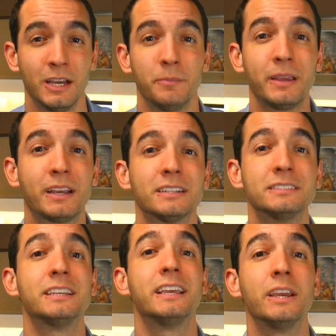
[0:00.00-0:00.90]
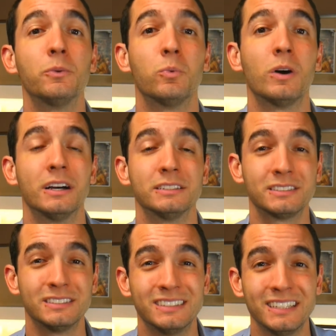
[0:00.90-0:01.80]
because he
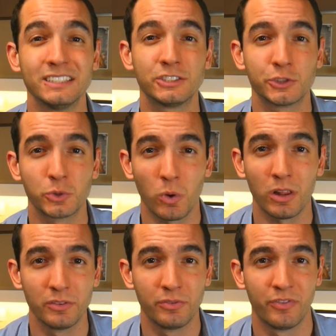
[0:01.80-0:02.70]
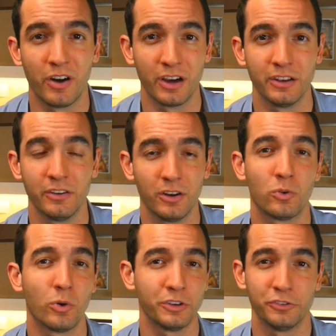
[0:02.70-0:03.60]
was disqualified
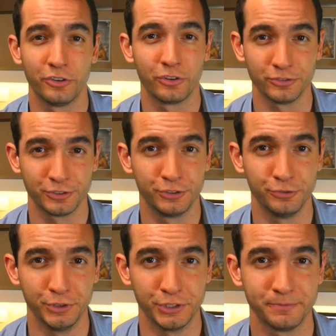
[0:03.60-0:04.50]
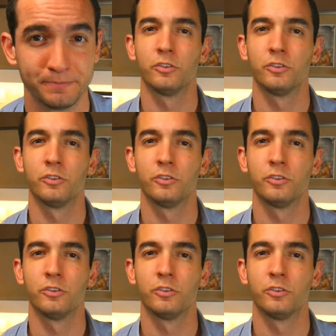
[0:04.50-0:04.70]
according to the Constitution.